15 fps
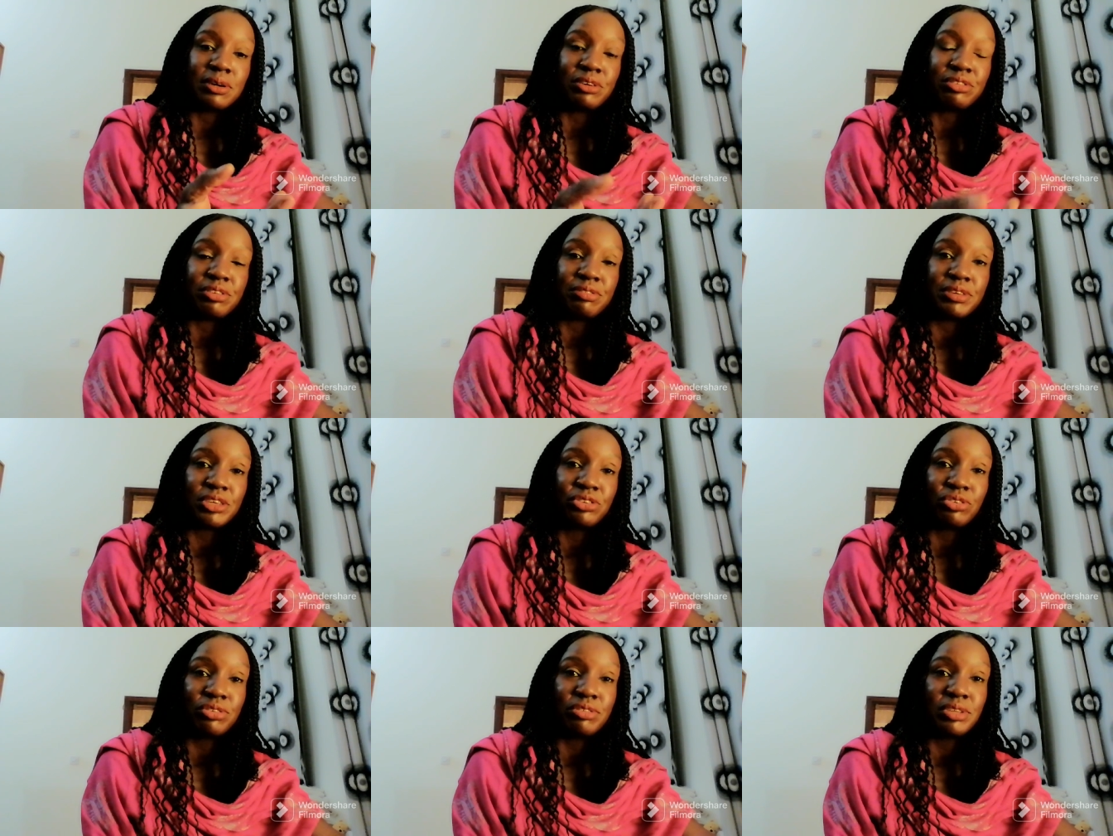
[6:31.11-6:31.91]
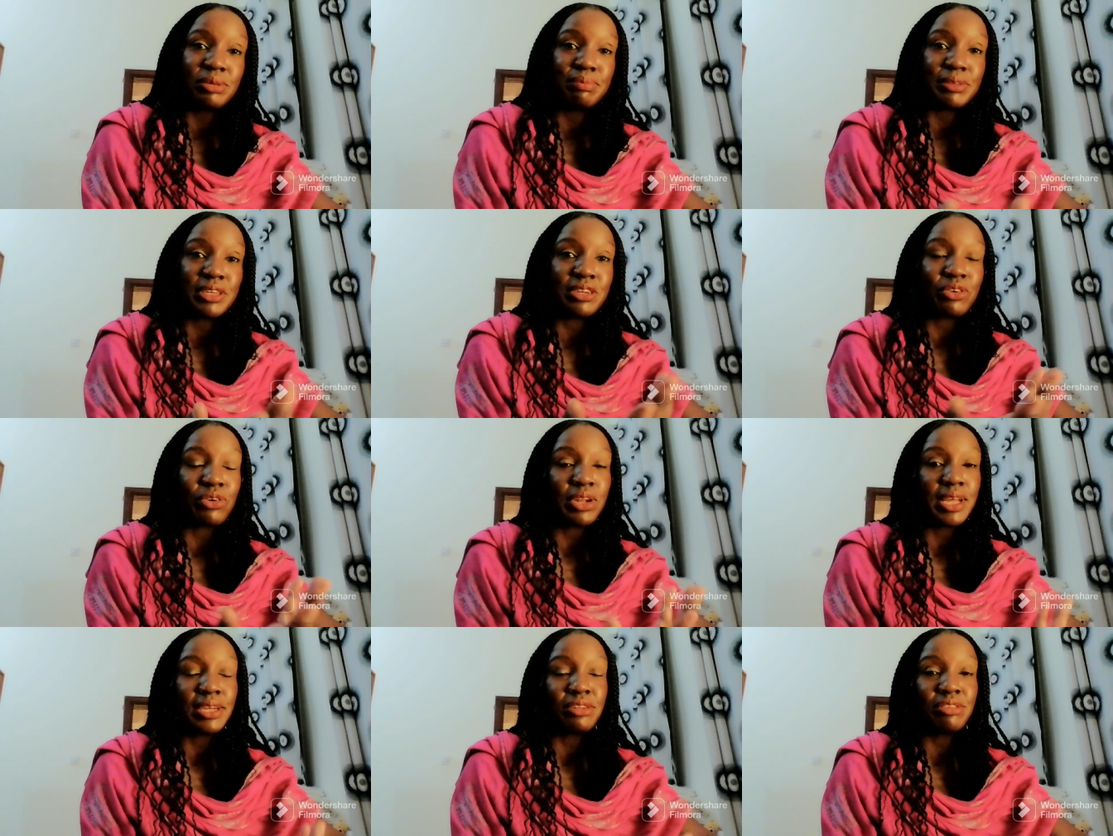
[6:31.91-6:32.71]
reservation team that
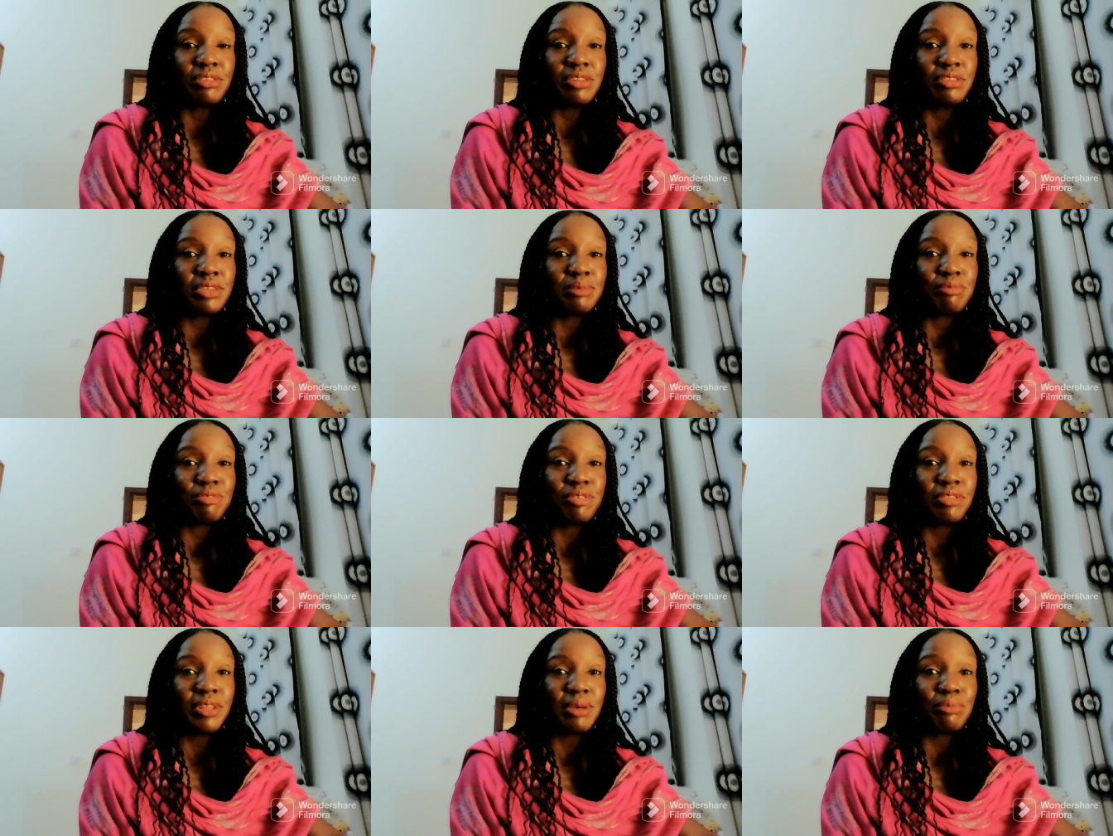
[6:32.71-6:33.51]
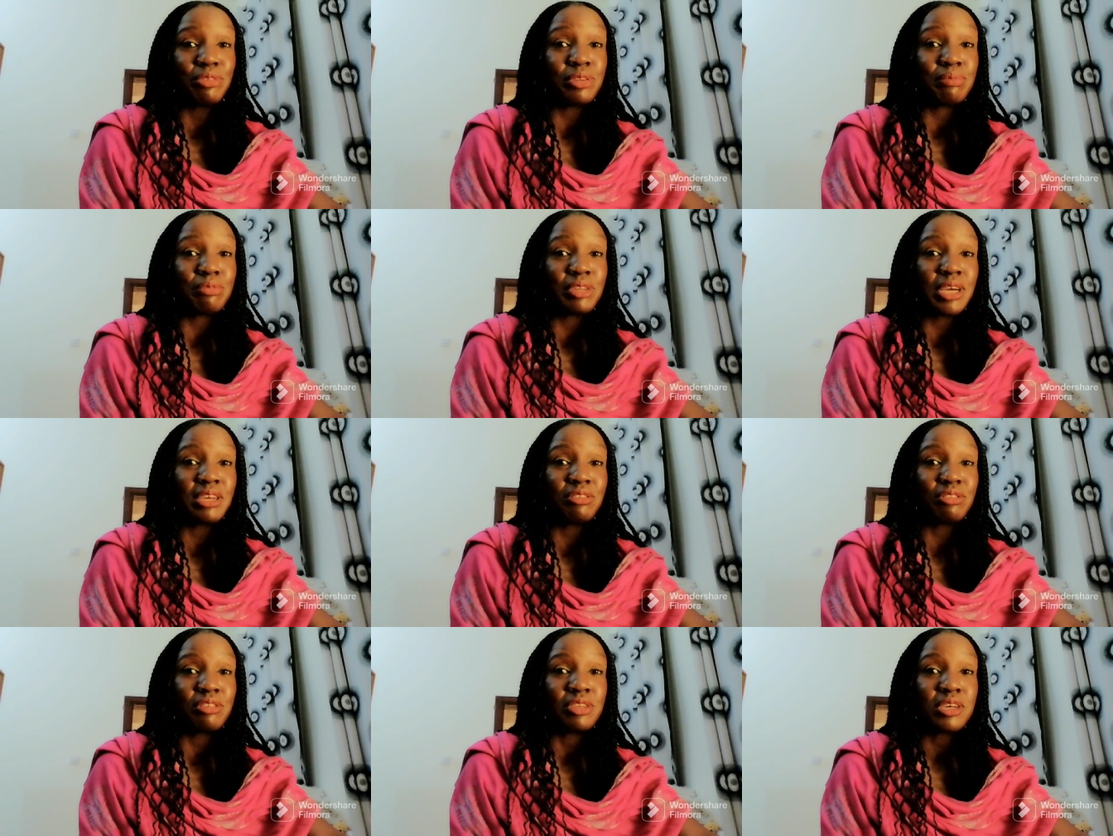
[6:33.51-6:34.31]
collects the tip for them
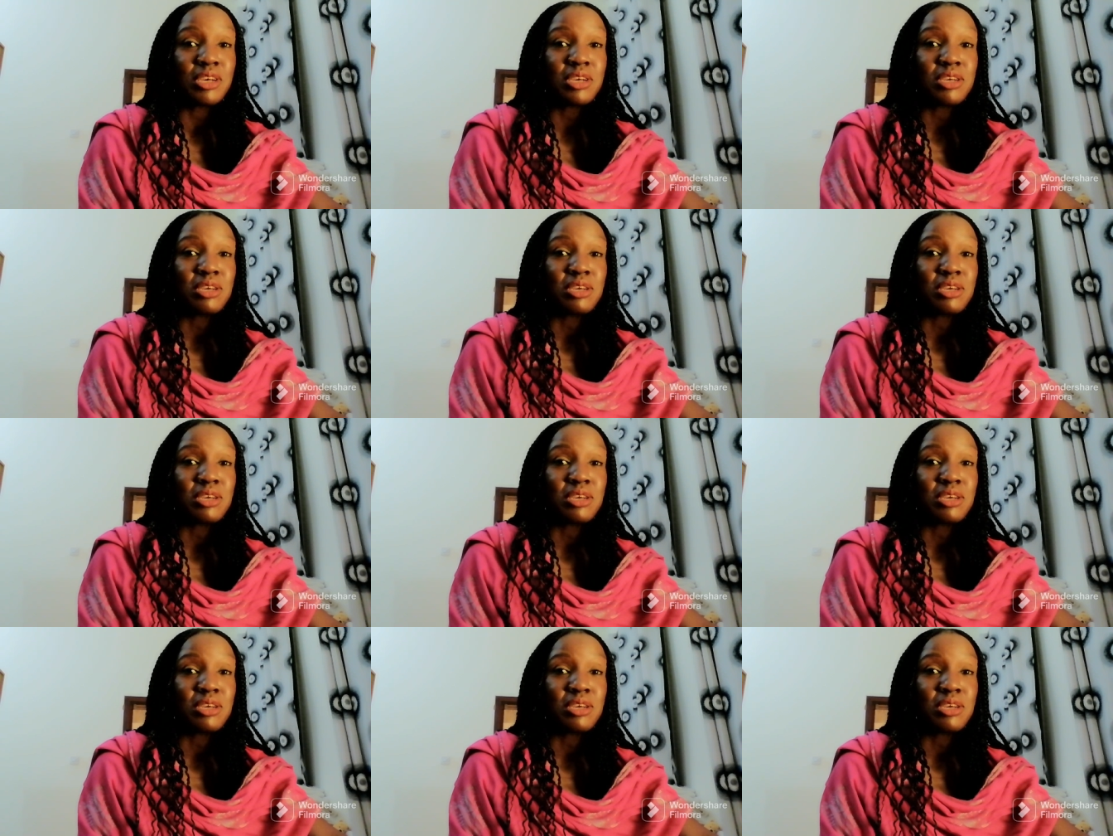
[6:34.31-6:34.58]
sometimes,